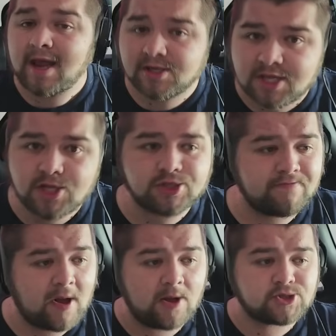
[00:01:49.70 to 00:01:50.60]
A decent
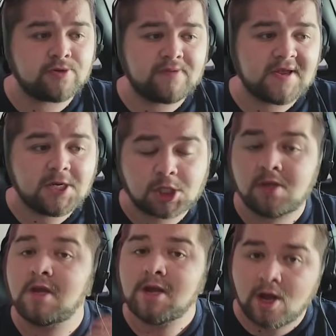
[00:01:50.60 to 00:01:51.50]
pass
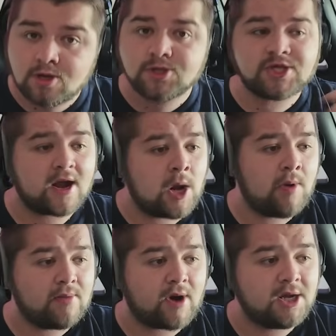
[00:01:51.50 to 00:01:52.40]
completion, a good
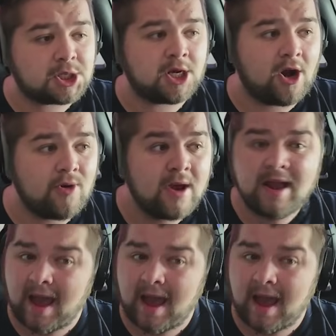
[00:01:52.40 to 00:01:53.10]
tackle-win ratio,